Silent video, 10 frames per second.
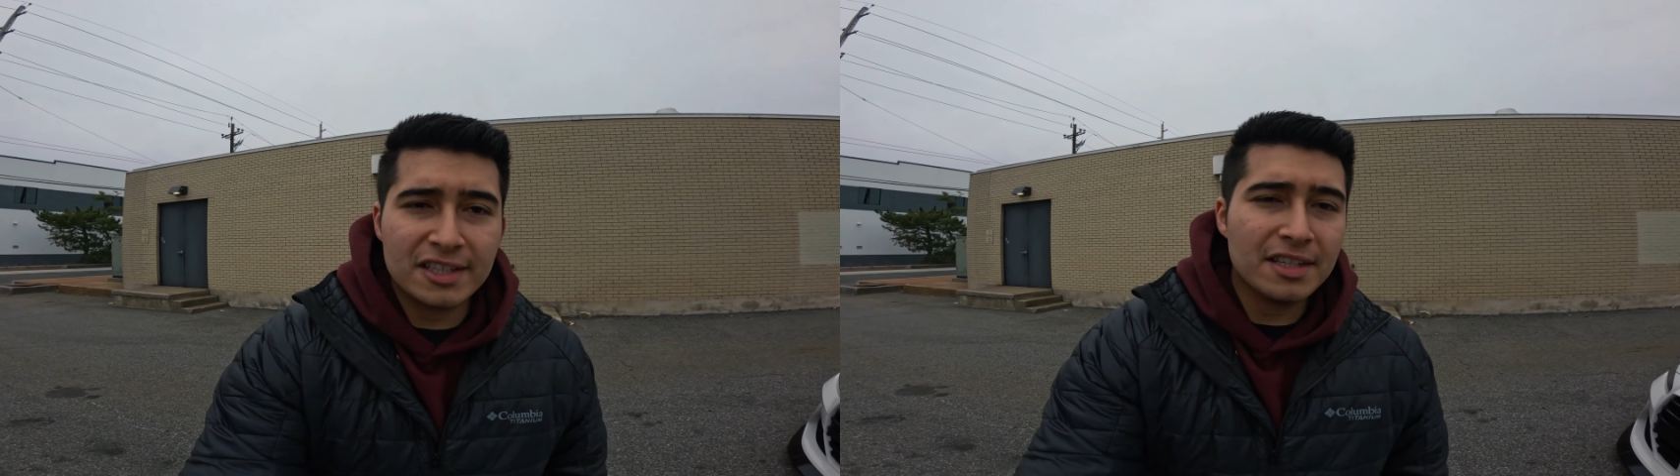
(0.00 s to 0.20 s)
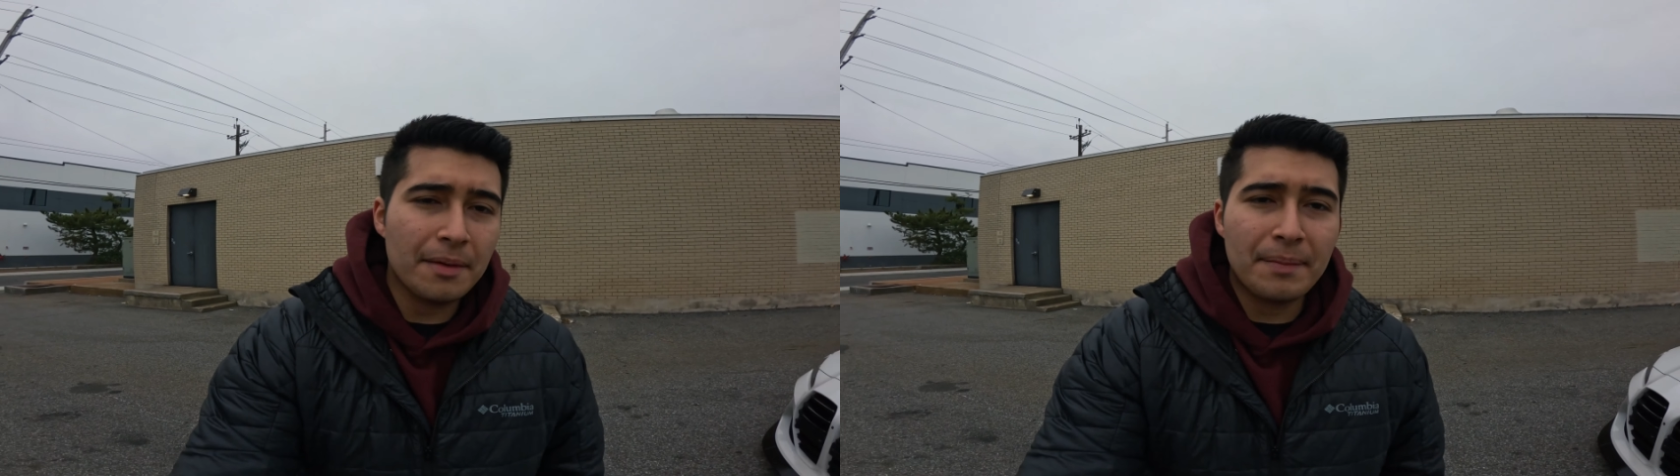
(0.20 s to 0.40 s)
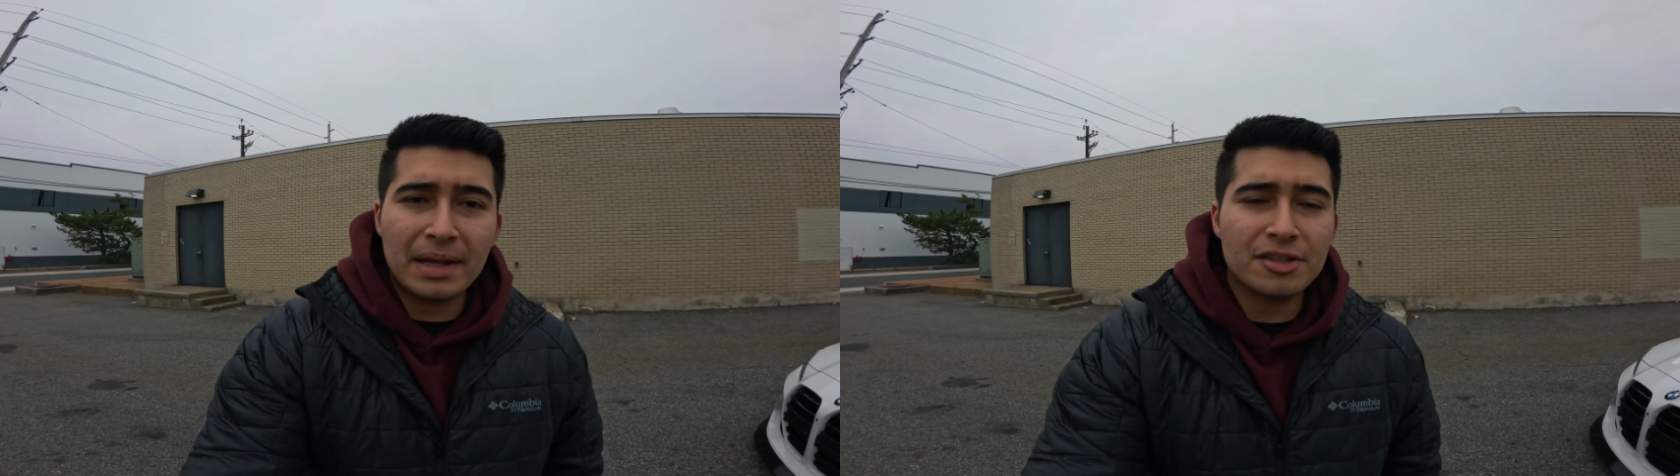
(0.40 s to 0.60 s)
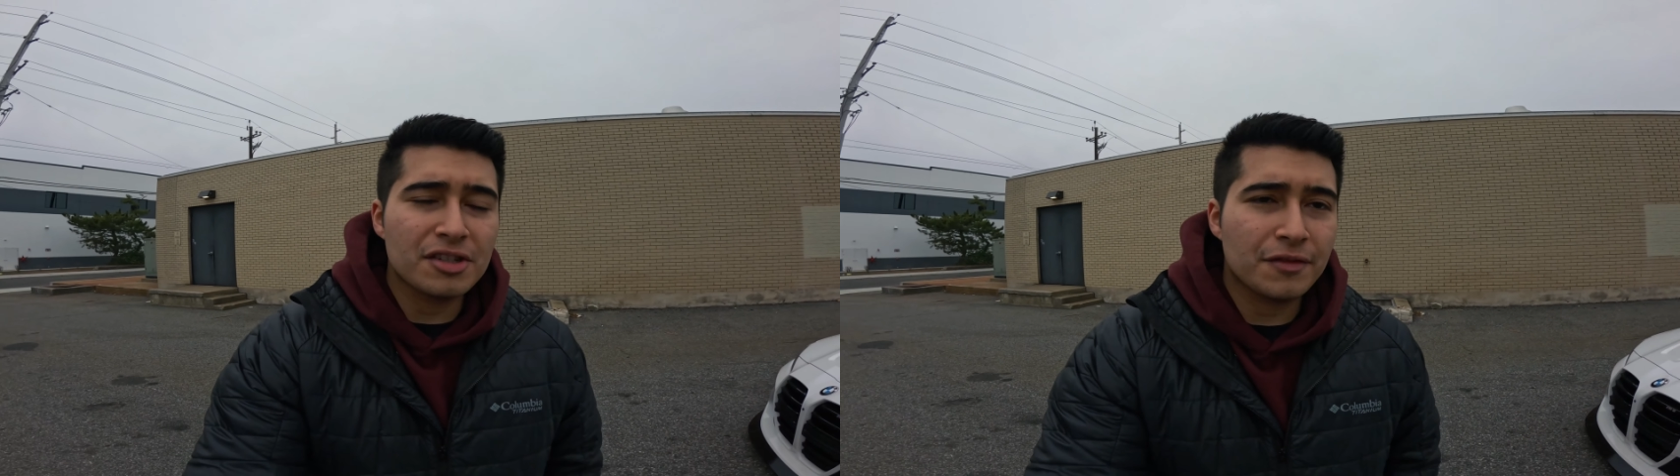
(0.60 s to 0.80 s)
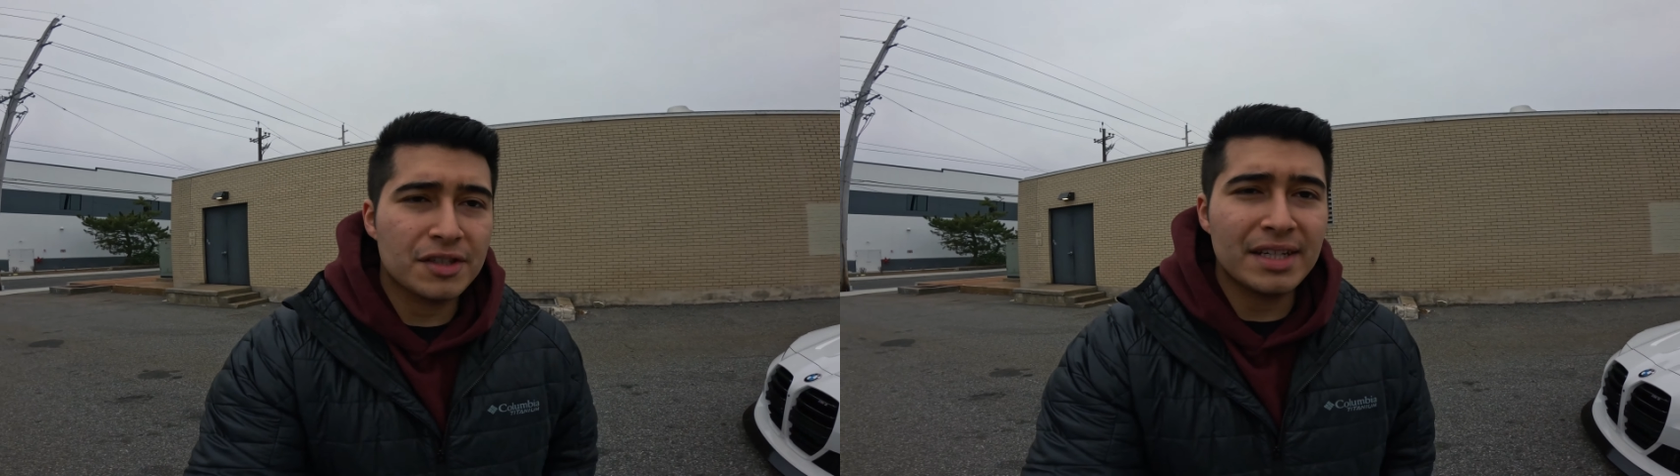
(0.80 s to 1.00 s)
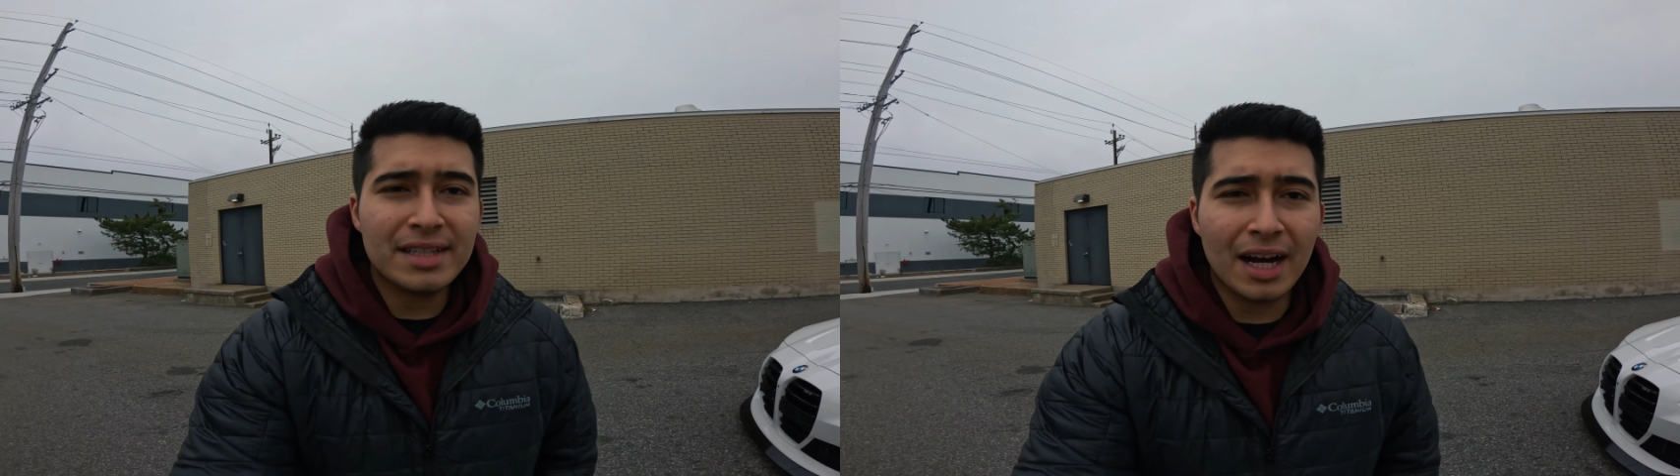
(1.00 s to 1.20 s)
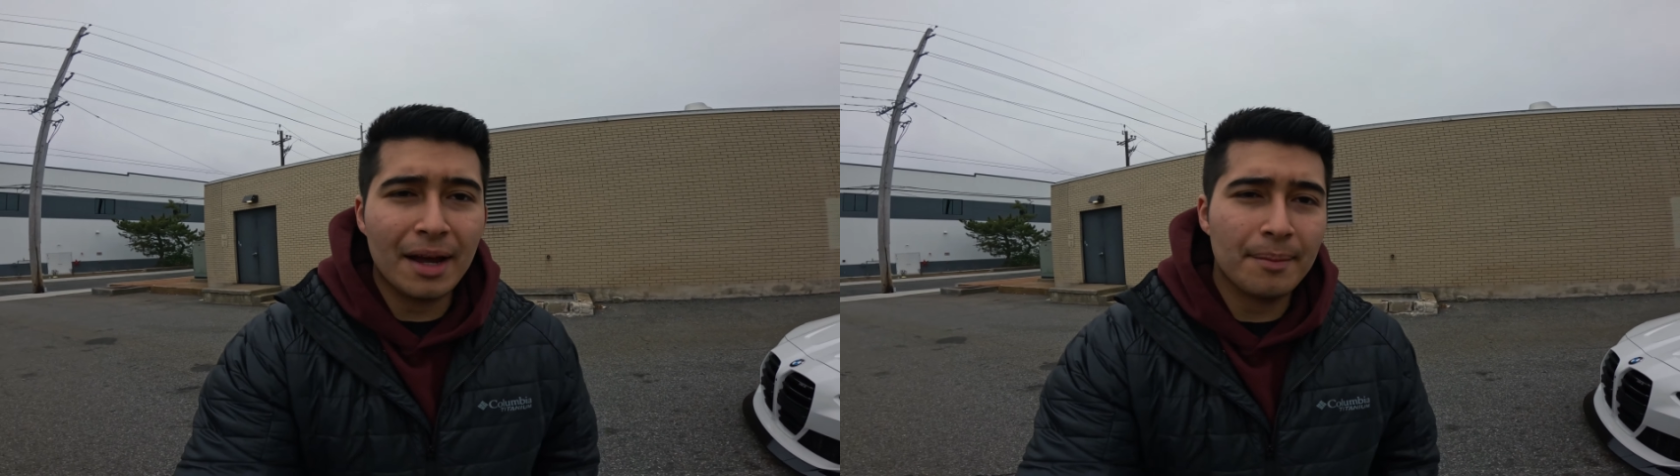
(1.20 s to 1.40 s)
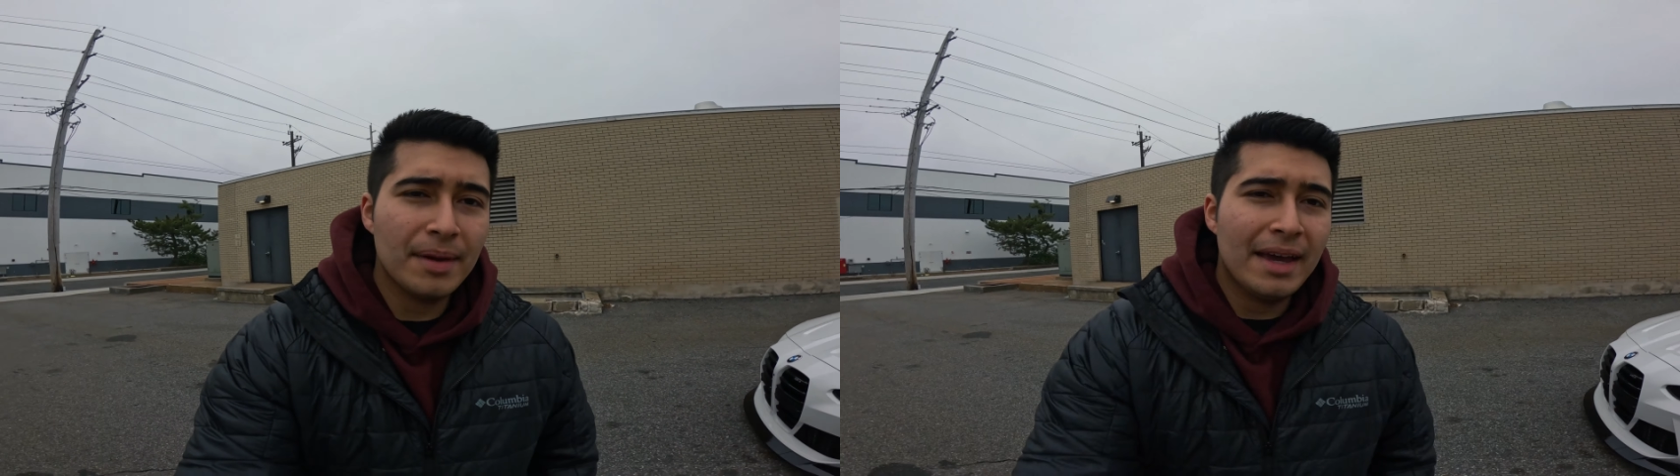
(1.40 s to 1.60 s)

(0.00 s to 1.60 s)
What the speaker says: this set up mainly just for seat time,